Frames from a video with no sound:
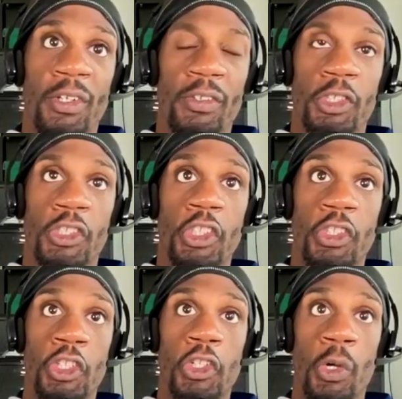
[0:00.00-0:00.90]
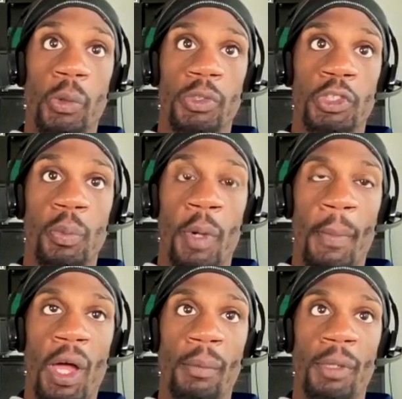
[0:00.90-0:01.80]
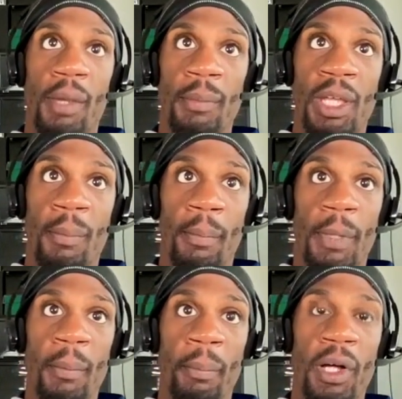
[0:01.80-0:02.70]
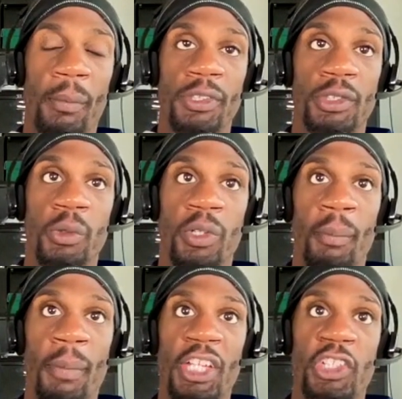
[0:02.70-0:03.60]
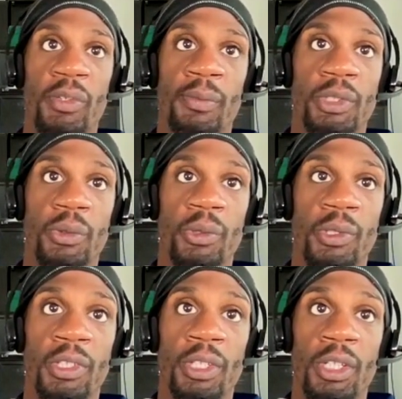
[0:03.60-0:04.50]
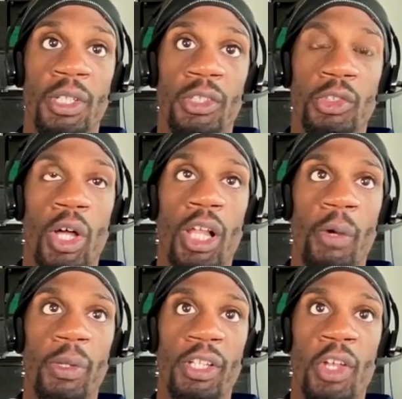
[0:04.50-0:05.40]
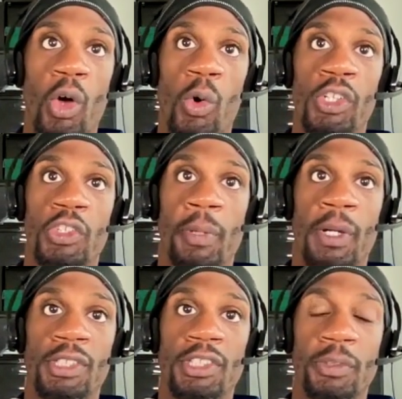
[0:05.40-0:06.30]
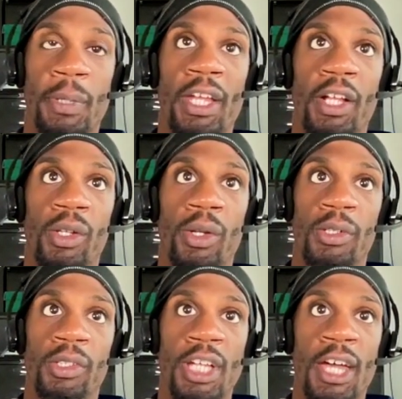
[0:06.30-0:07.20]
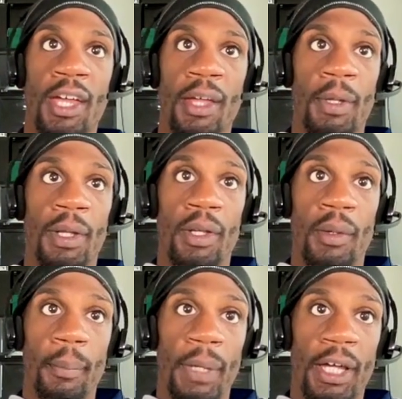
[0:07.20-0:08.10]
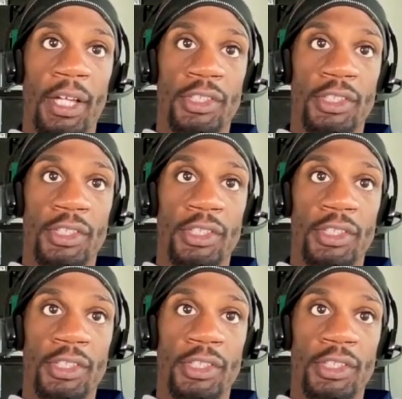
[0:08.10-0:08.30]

Just to note, too, my mom kept me in public school and mainstream school. So all I really know is participating alongside my